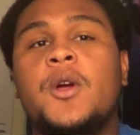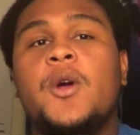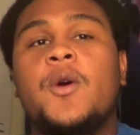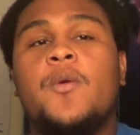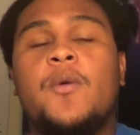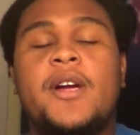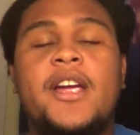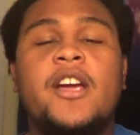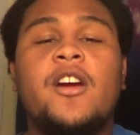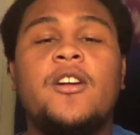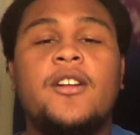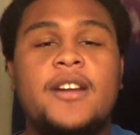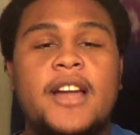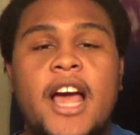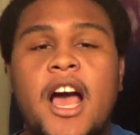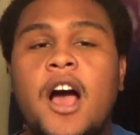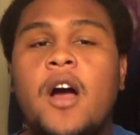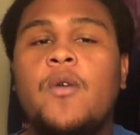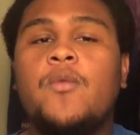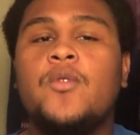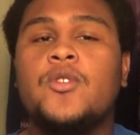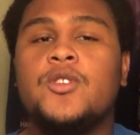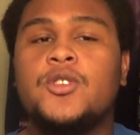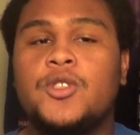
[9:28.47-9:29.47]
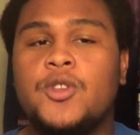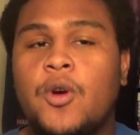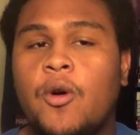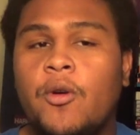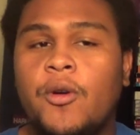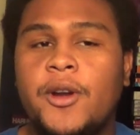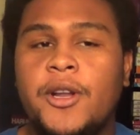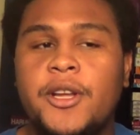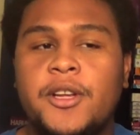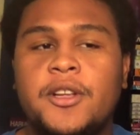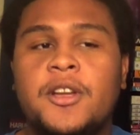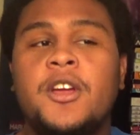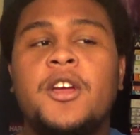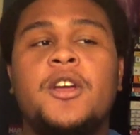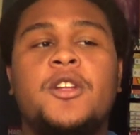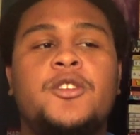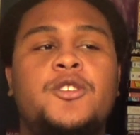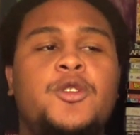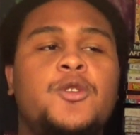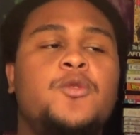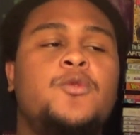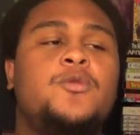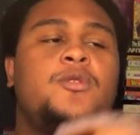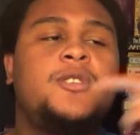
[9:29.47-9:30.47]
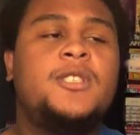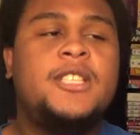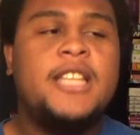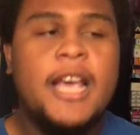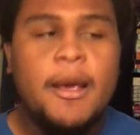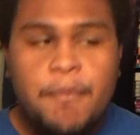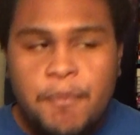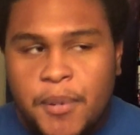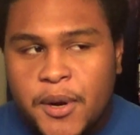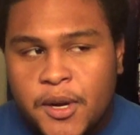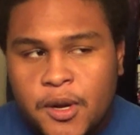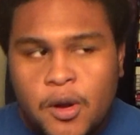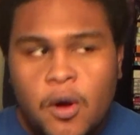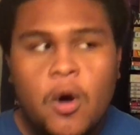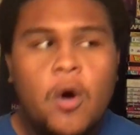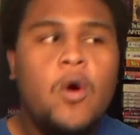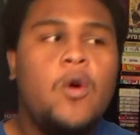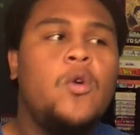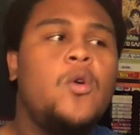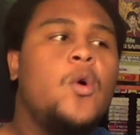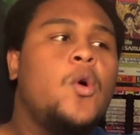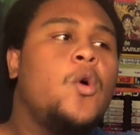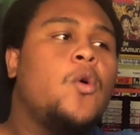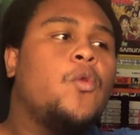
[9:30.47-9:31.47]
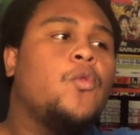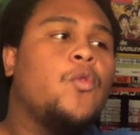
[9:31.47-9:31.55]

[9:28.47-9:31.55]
we are now resorting to typical